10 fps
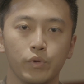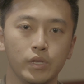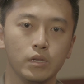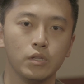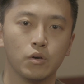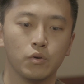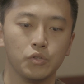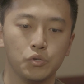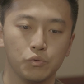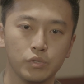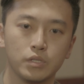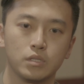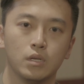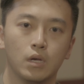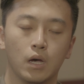we you know,
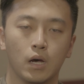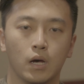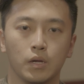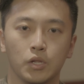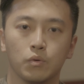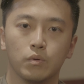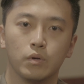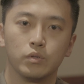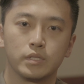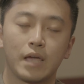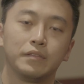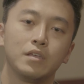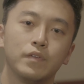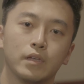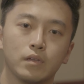use uh, you know,
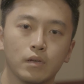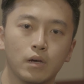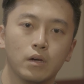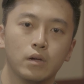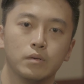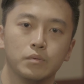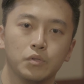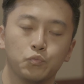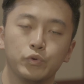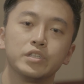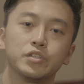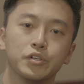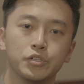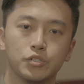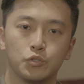scientific uh,
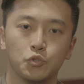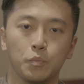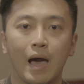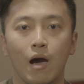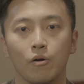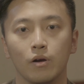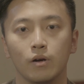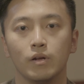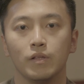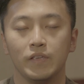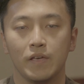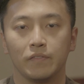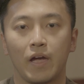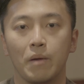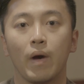research to power the
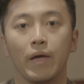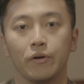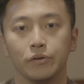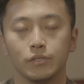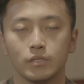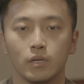entire miners.